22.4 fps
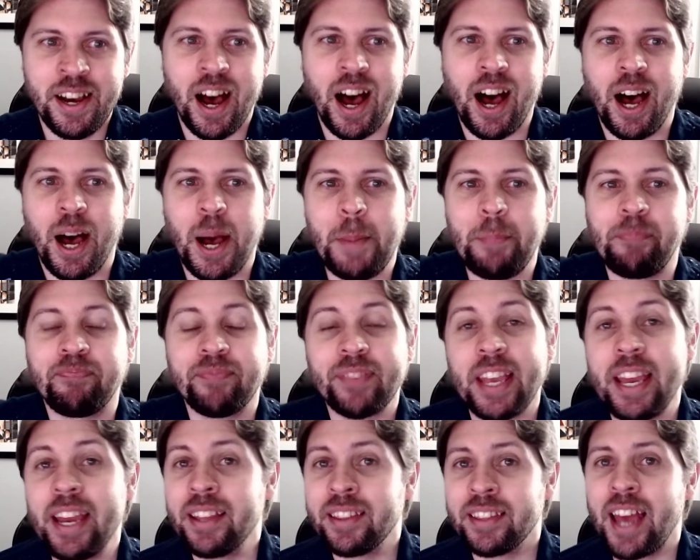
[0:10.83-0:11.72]

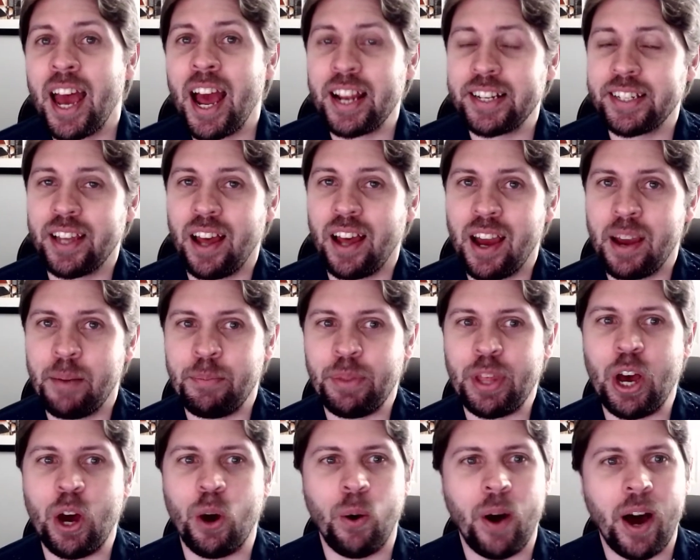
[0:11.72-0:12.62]
In that time
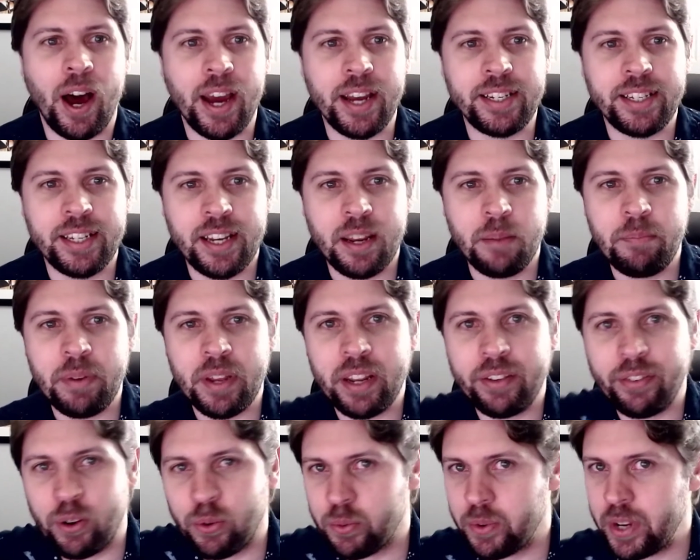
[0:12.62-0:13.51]
though, I did a bit
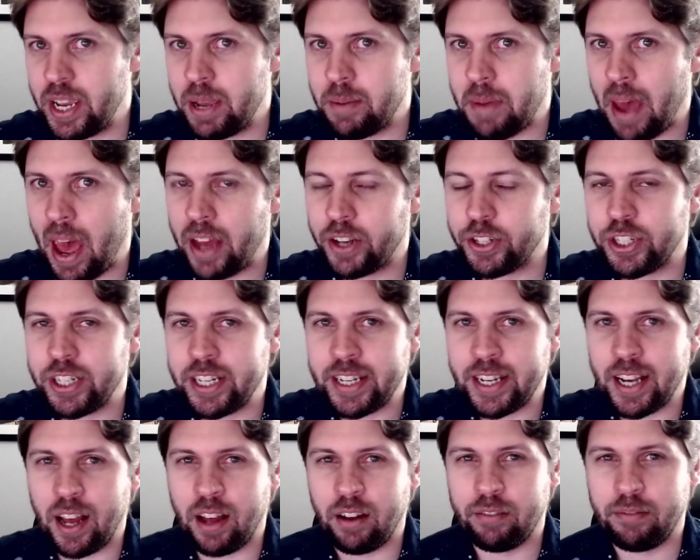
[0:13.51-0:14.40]
of a
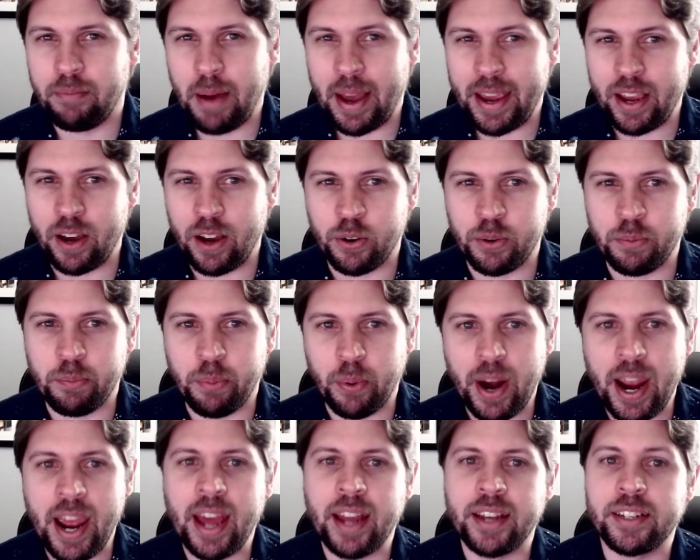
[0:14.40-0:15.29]
reimagining of my own
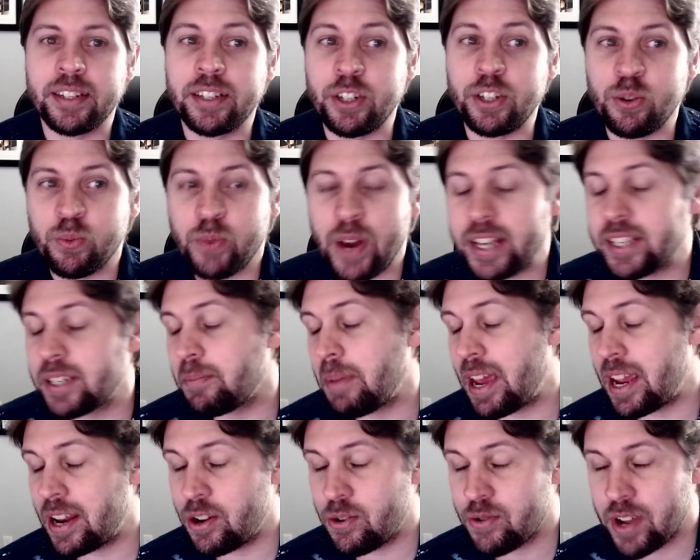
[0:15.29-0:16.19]
brand, new
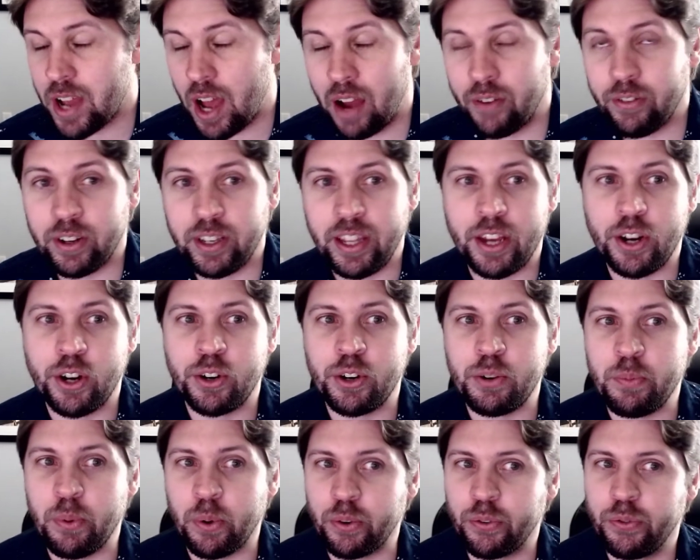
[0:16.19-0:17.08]
resume, new cover letter, new
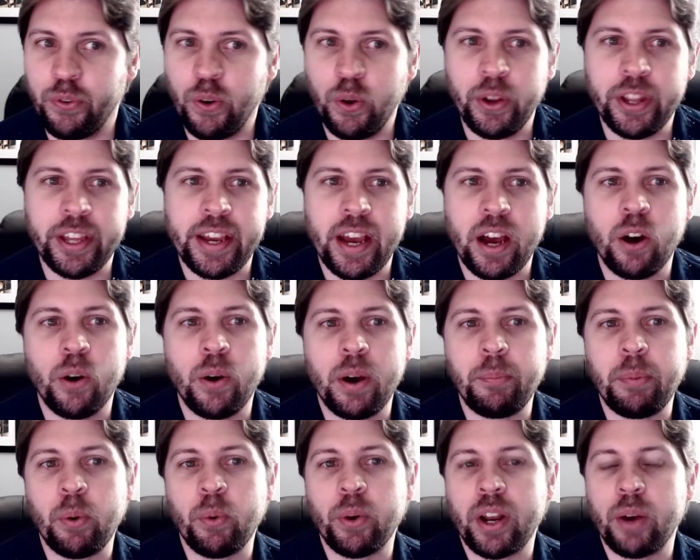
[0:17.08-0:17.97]
portfolio,
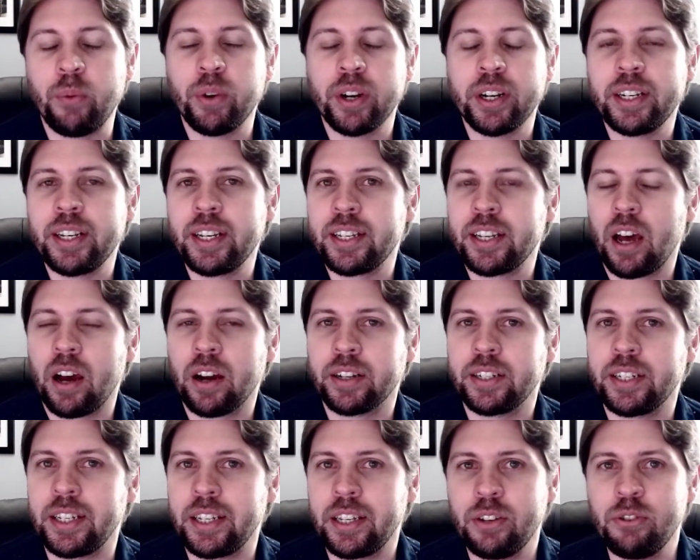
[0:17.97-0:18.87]
but what I wanted to talk
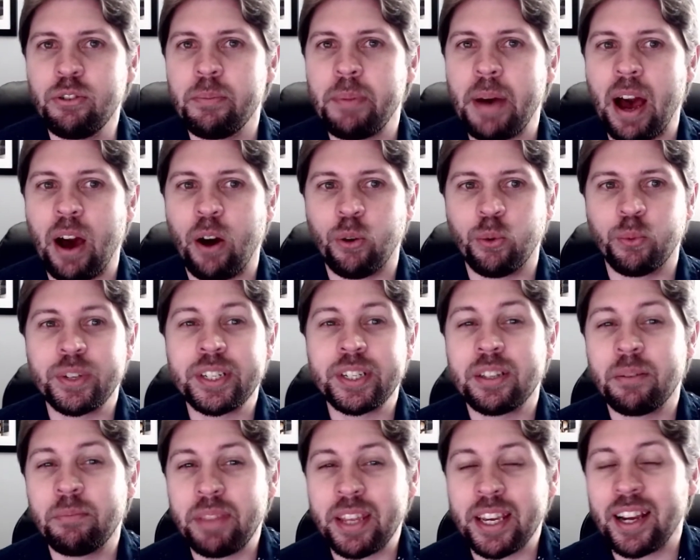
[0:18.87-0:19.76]
to you about was
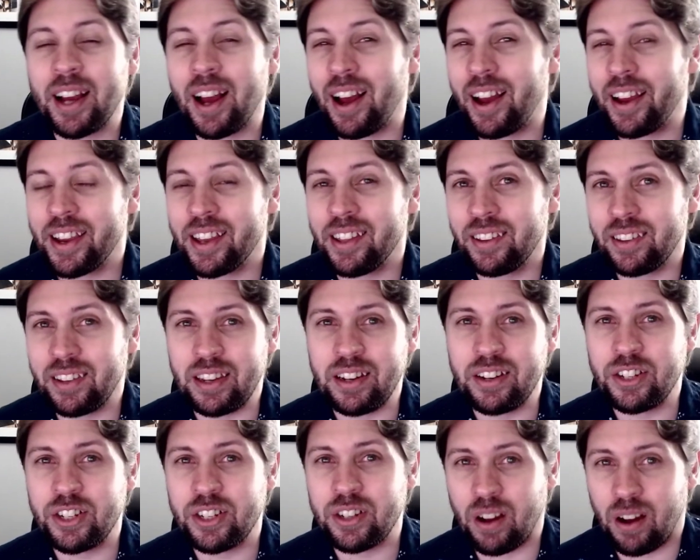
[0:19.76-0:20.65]
something I
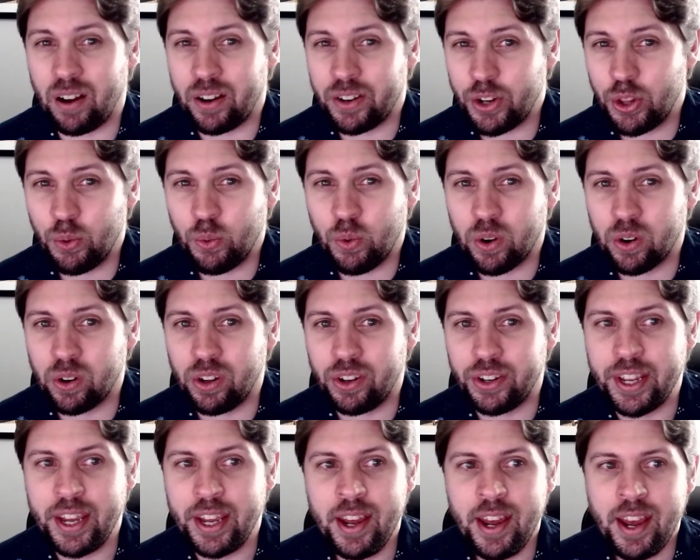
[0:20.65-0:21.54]
unleashed onto the
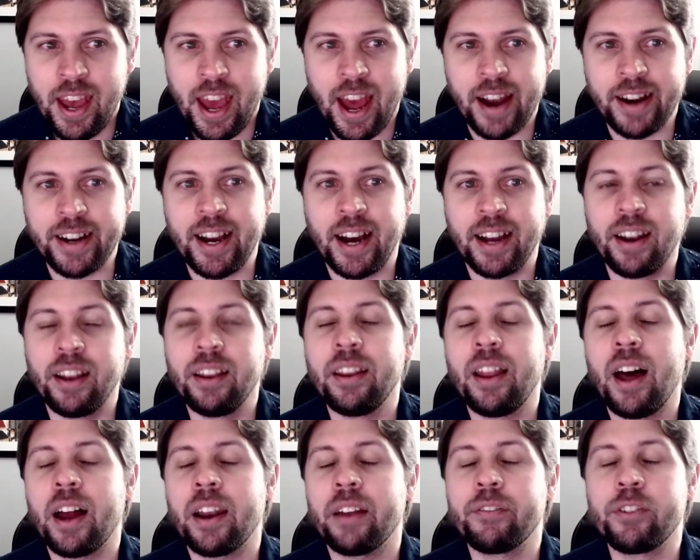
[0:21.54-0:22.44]
world and got a
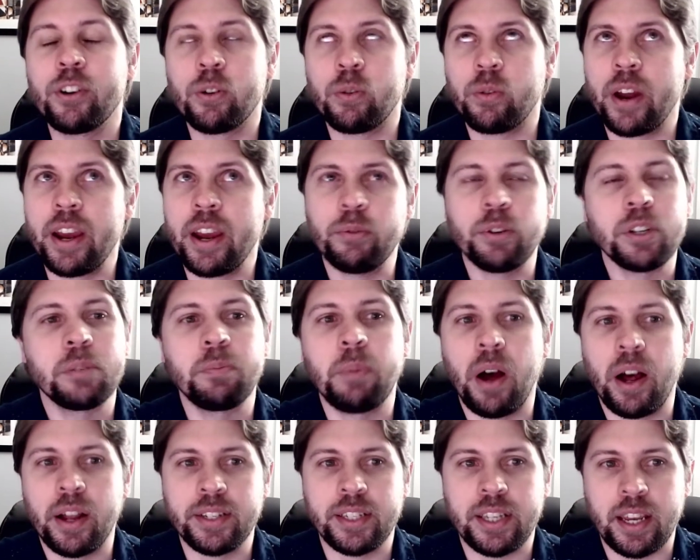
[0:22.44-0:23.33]
lot of great
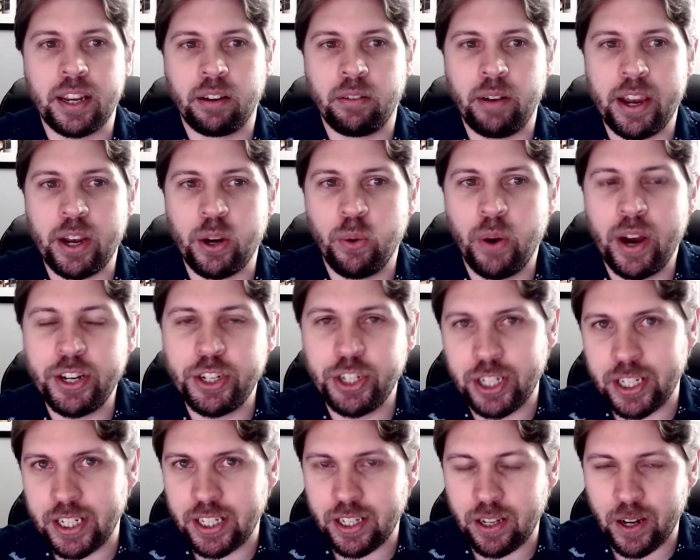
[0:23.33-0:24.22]
response and great
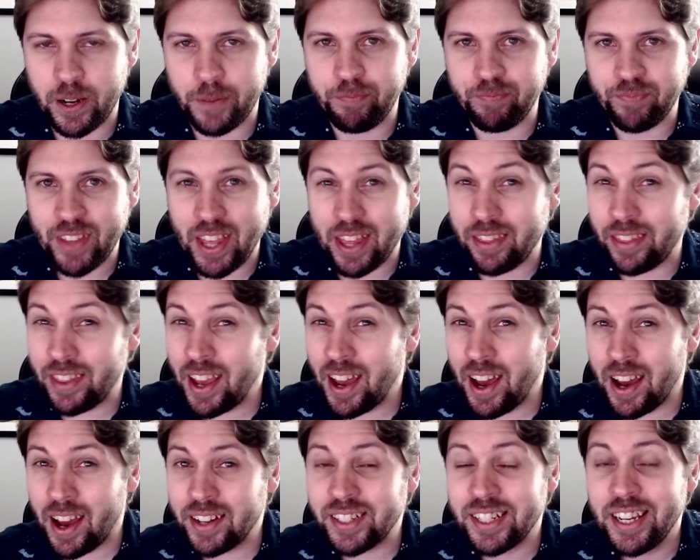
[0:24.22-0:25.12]
questions on, and
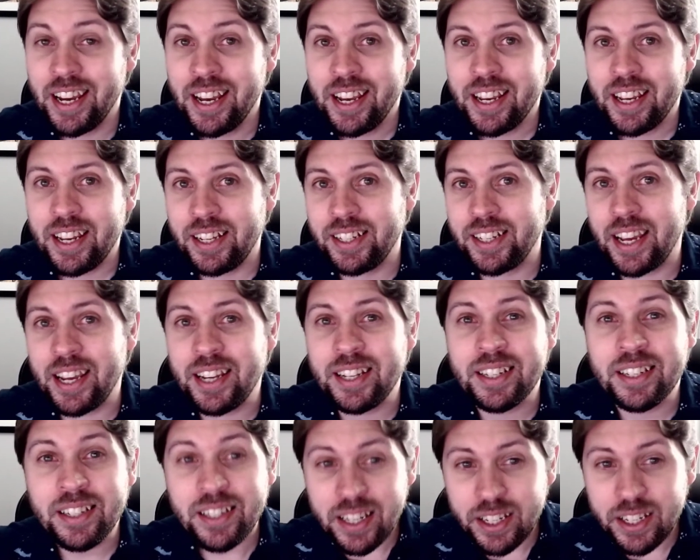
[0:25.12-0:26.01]
that is a
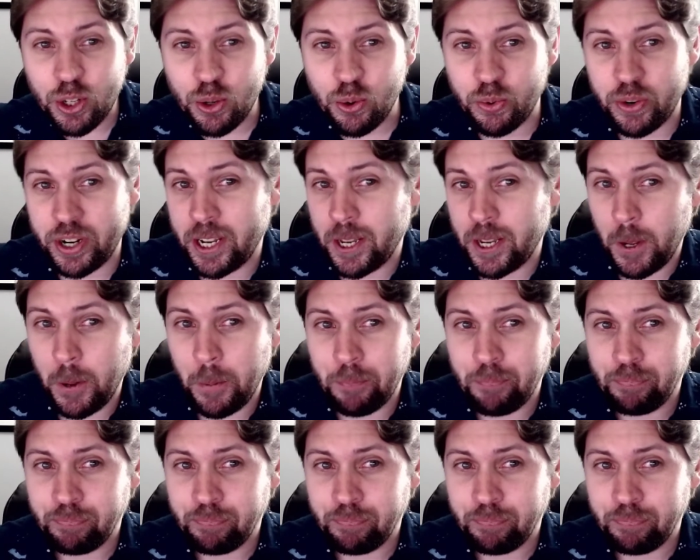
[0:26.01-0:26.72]
sizzle reel.